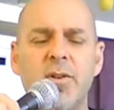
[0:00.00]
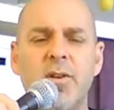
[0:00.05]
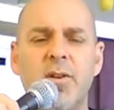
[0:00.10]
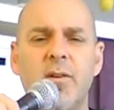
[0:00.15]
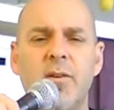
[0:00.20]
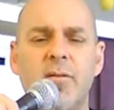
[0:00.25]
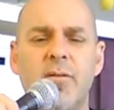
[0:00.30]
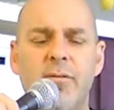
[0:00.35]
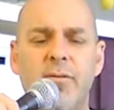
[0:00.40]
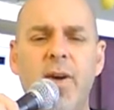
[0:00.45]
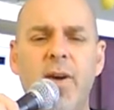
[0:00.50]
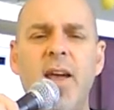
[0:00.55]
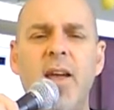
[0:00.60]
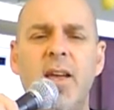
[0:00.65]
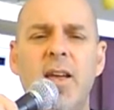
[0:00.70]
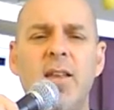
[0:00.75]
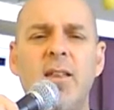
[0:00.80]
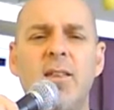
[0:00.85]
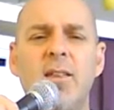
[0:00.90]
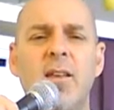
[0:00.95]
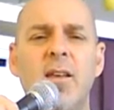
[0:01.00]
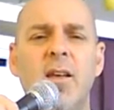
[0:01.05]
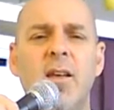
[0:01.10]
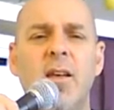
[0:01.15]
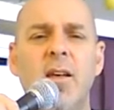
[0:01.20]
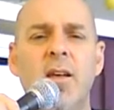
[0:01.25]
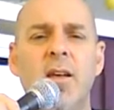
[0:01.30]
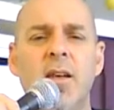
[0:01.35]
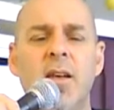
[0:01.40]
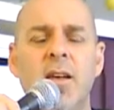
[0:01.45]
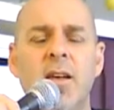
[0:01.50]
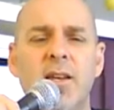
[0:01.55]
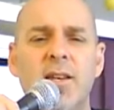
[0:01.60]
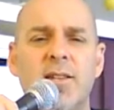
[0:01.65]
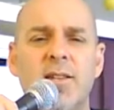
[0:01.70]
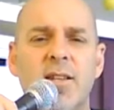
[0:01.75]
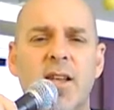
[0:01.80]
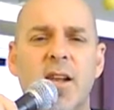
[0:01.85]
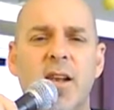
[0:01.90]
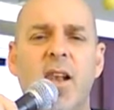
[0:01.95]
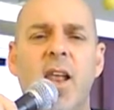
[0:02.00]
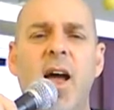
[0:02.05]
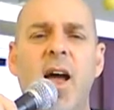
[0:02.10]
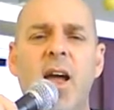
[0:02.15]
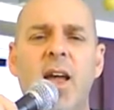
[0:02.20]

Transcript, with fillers: and so the faith is